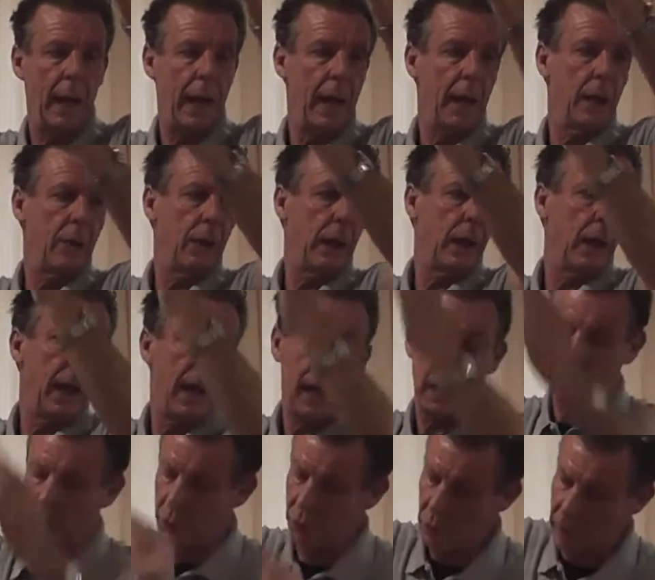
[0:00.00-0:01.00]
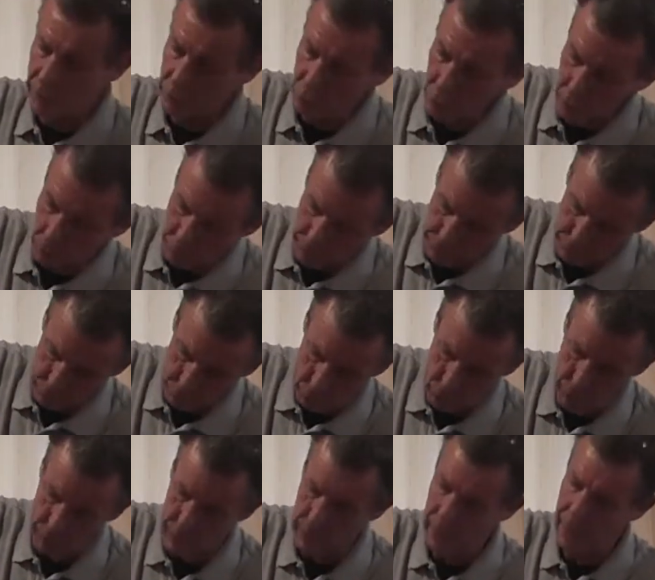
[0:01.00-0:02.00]
air can run right way through
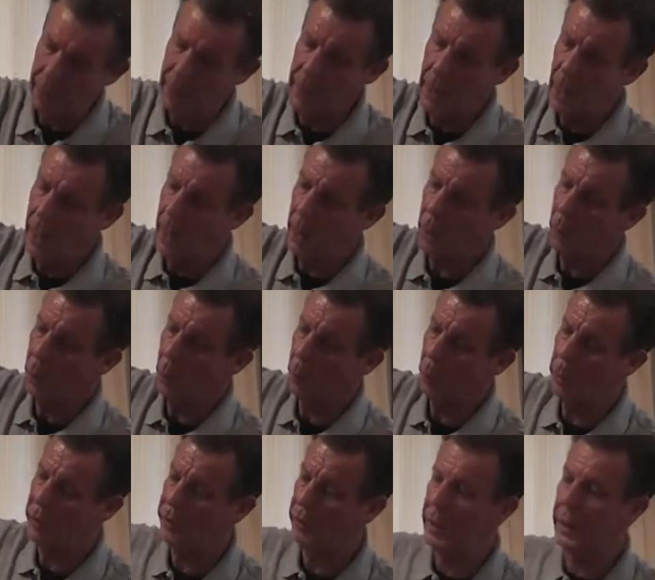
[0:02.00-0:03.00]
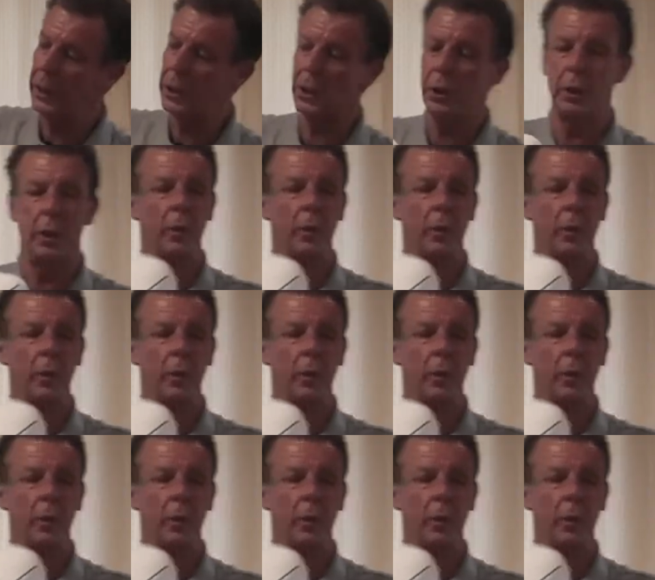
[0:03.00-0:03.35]
here. With this